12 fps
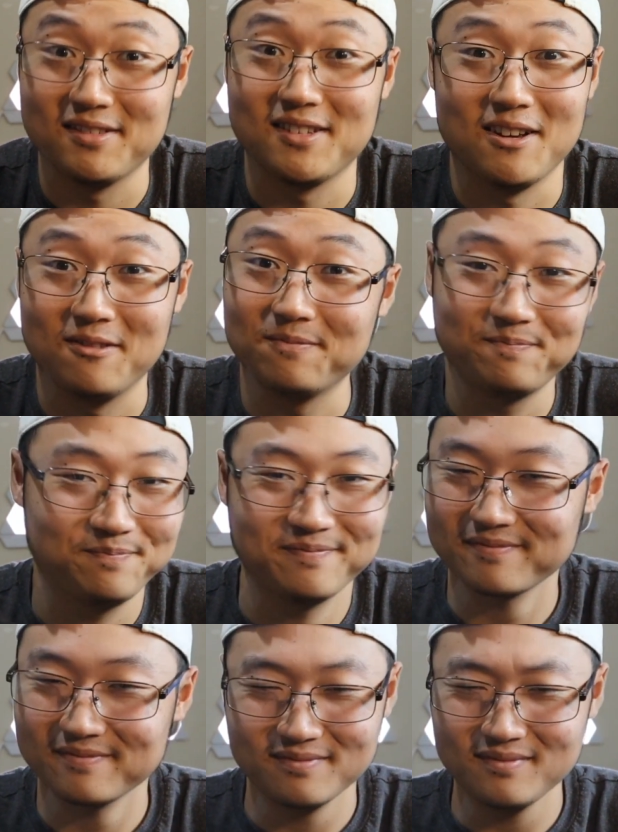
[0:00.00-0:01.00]
So
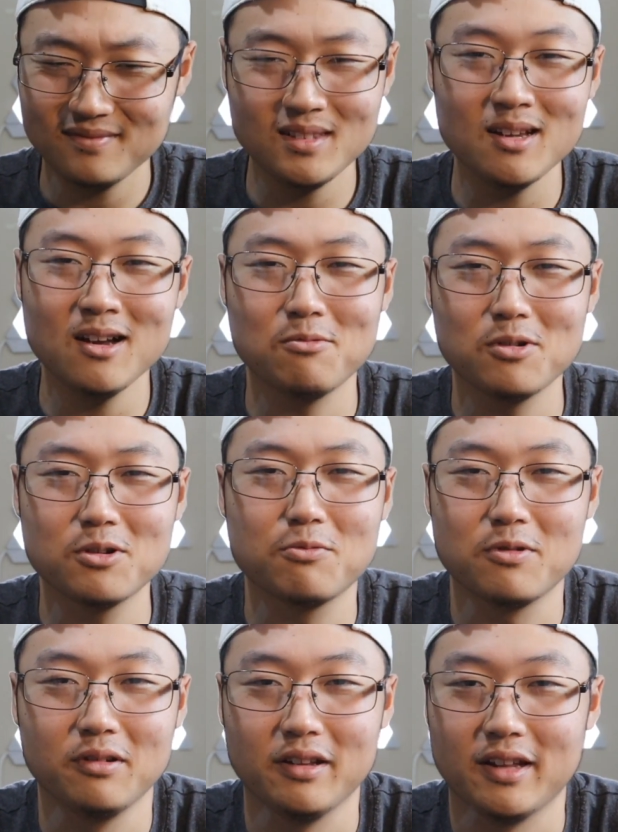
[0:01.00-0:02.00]
I wouldn't
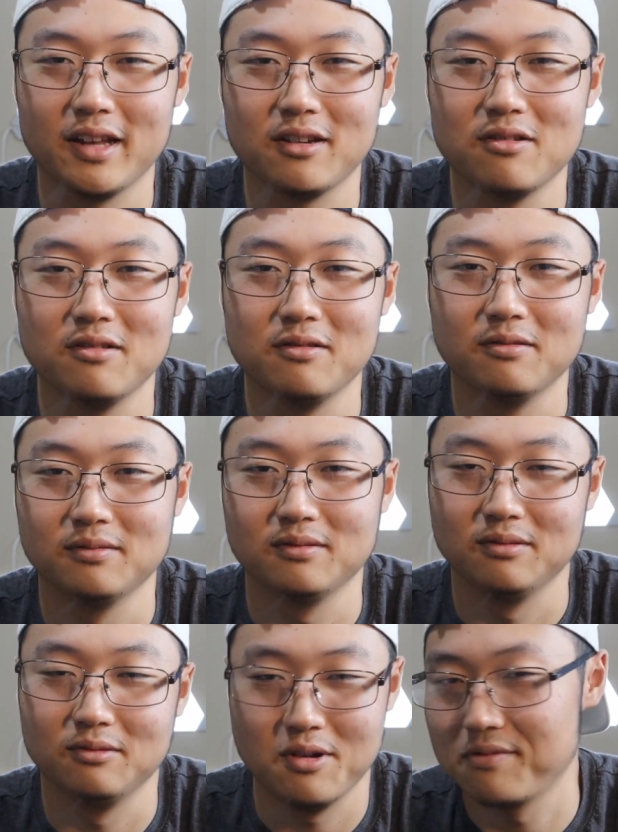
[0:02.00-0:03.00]
really like go
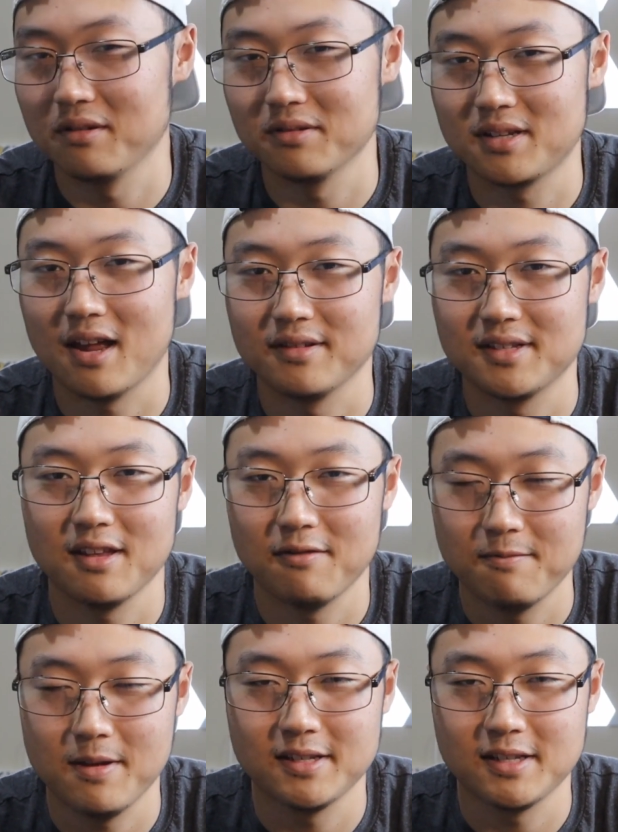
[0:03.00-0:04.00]
with those kind of
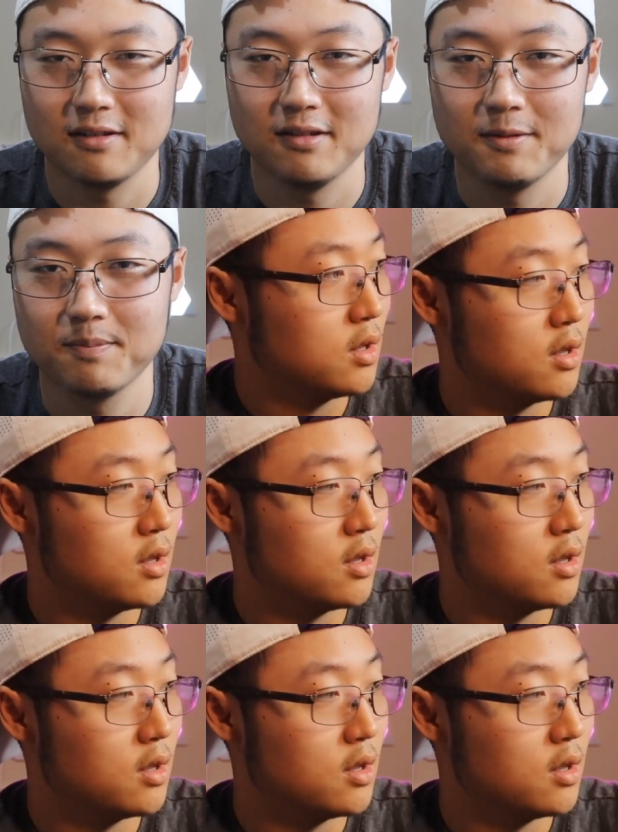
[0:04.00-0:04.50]
stuff basically.